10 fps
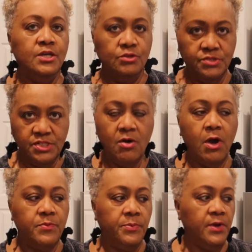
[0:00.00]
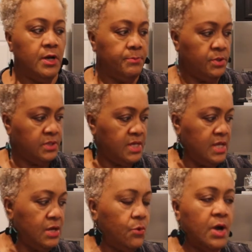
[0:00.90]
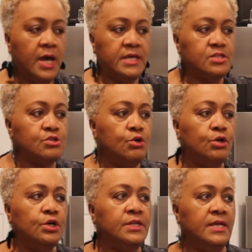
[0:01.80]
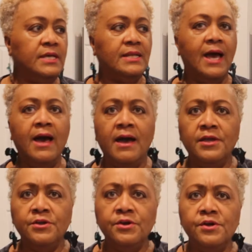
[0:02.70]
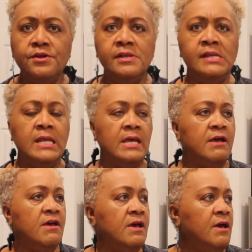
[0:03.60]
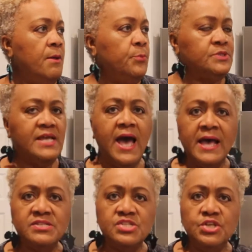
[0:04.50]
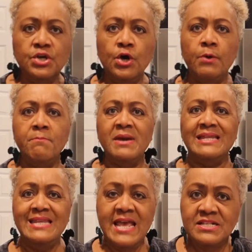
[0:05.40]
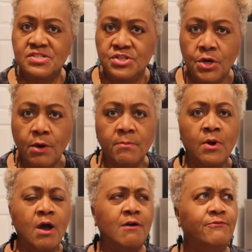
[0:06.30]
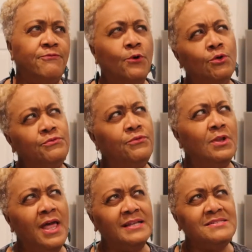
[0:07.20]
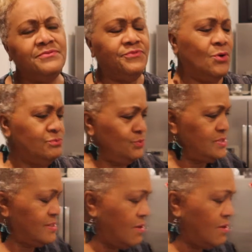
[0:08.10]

You'll see how I prepare it, but quinoa is good in iron, potassium, magnesium, what's it